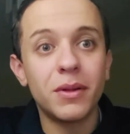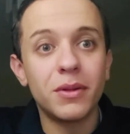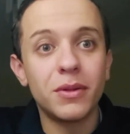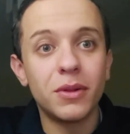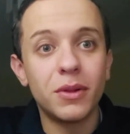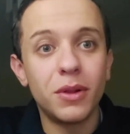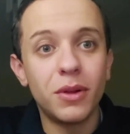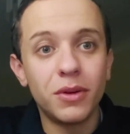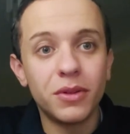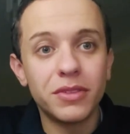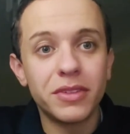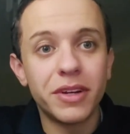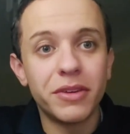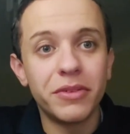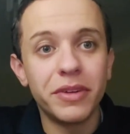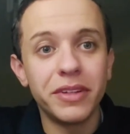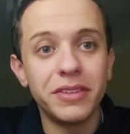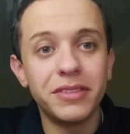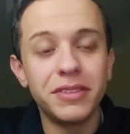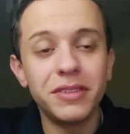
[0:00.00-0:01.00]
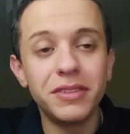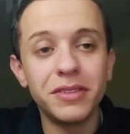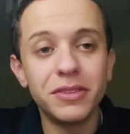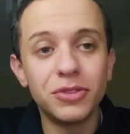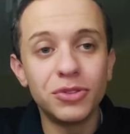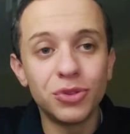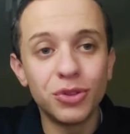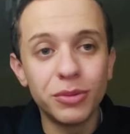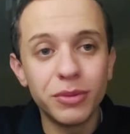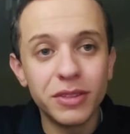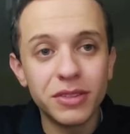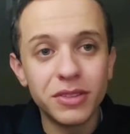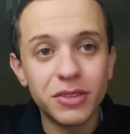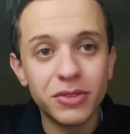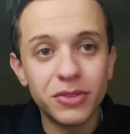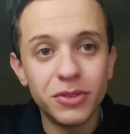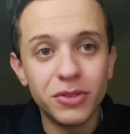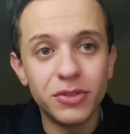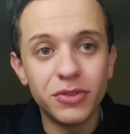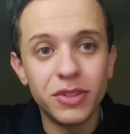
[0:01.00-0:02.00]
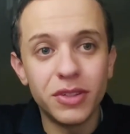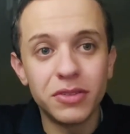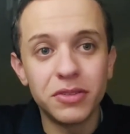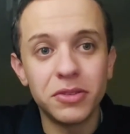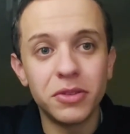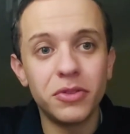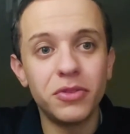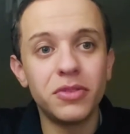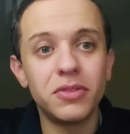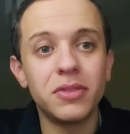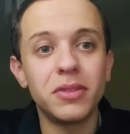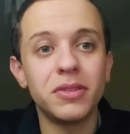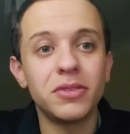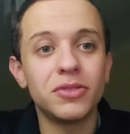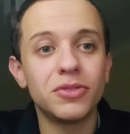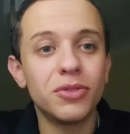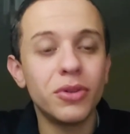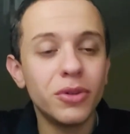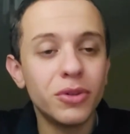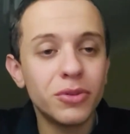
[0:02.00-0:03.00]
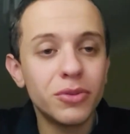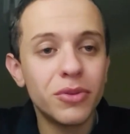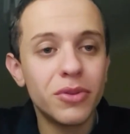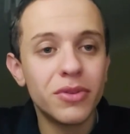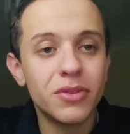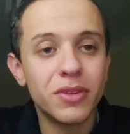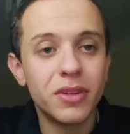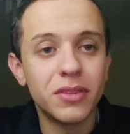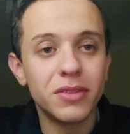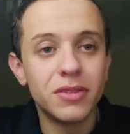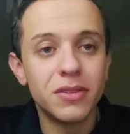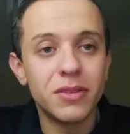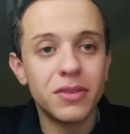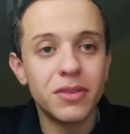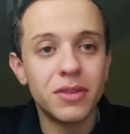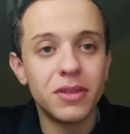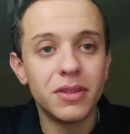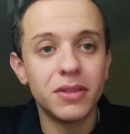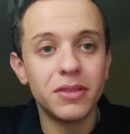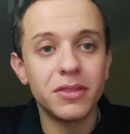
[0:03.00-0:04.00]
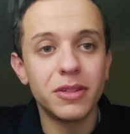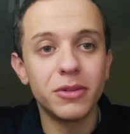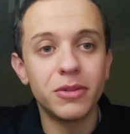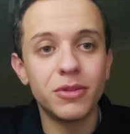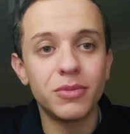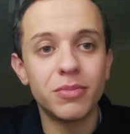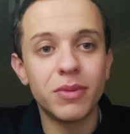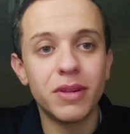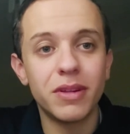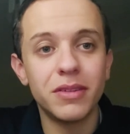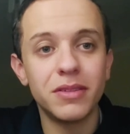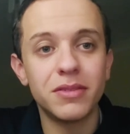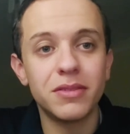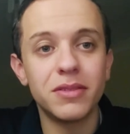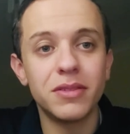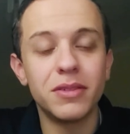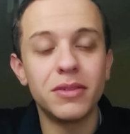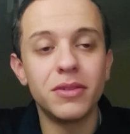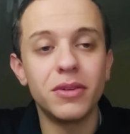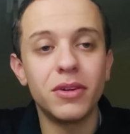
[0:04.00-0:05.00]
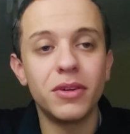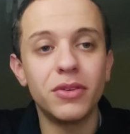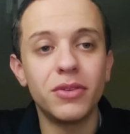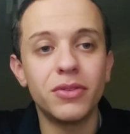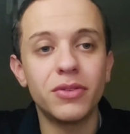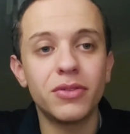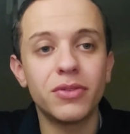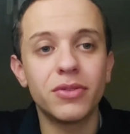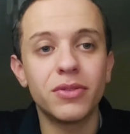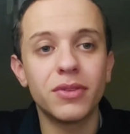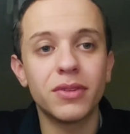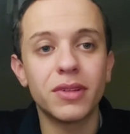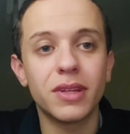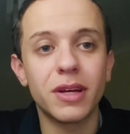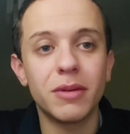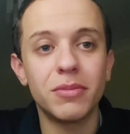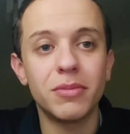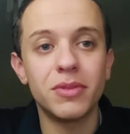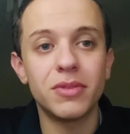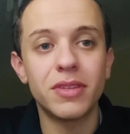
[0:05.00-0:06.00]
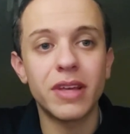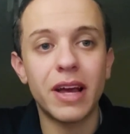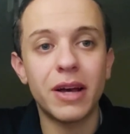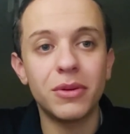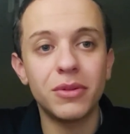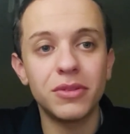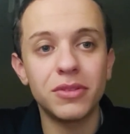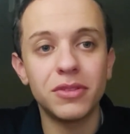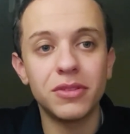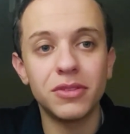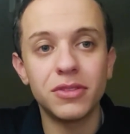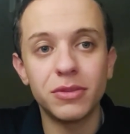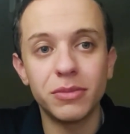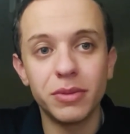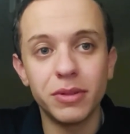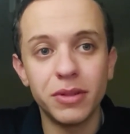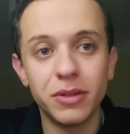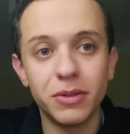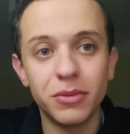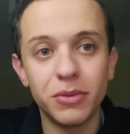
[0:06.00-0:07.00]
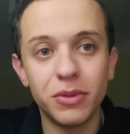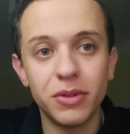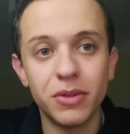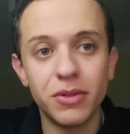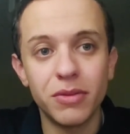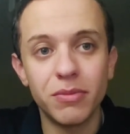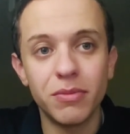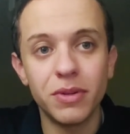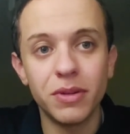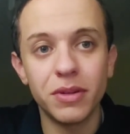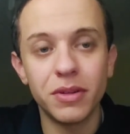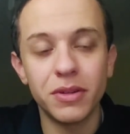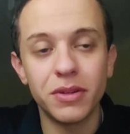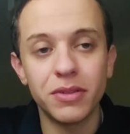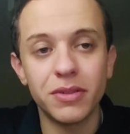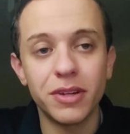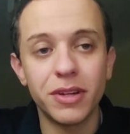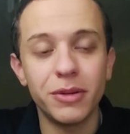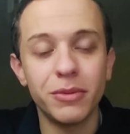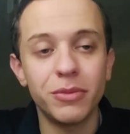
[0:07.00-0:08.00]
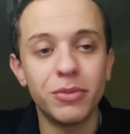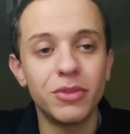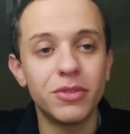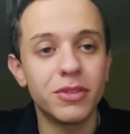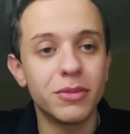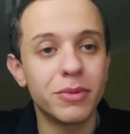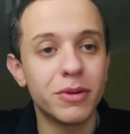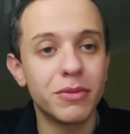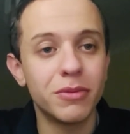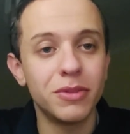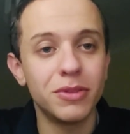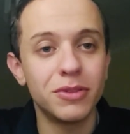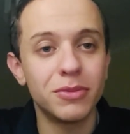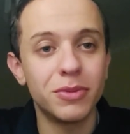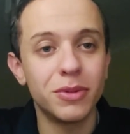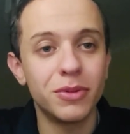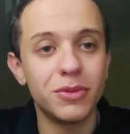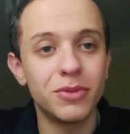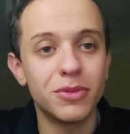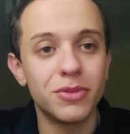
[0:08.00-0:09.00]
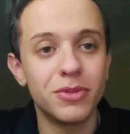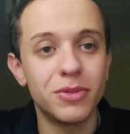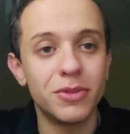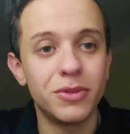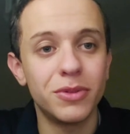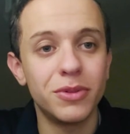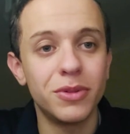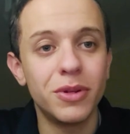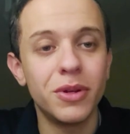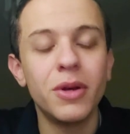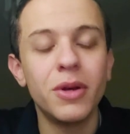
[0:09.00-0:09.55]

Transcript: lockdown, I did enjoy myself at university. Obviously, I struggled with certain things. I was placed in off-campus housing to begin with because I was apparently supposed to